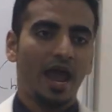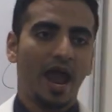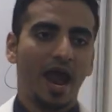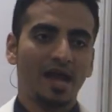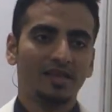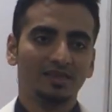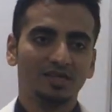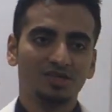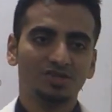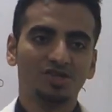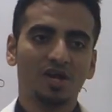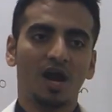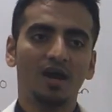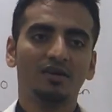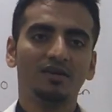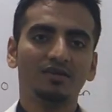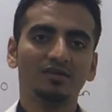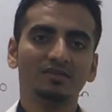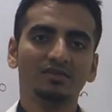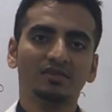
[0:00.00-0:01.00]
and the
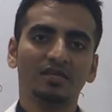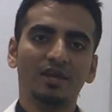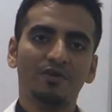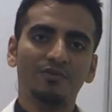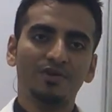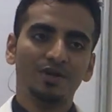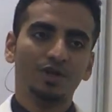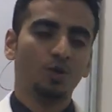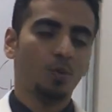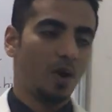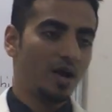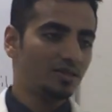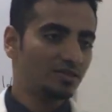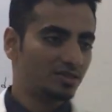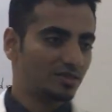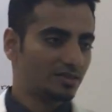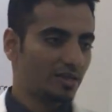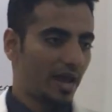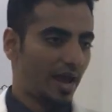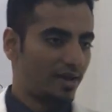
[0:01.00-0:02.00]
charter is given to
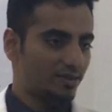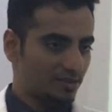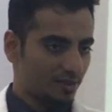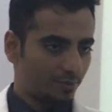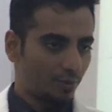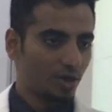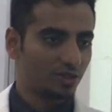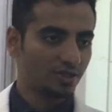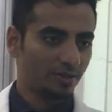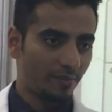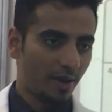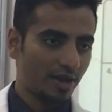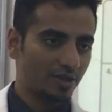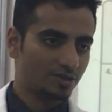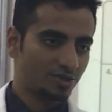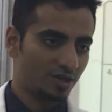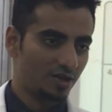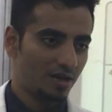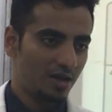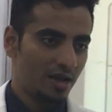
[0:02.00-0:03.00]
us as a project
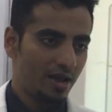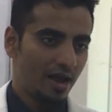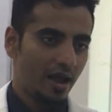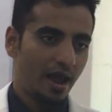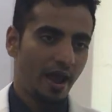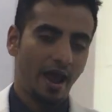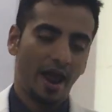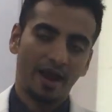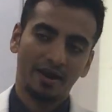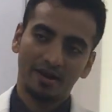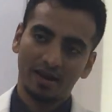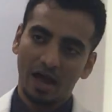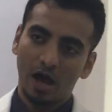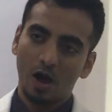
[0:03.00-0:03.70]
manager, and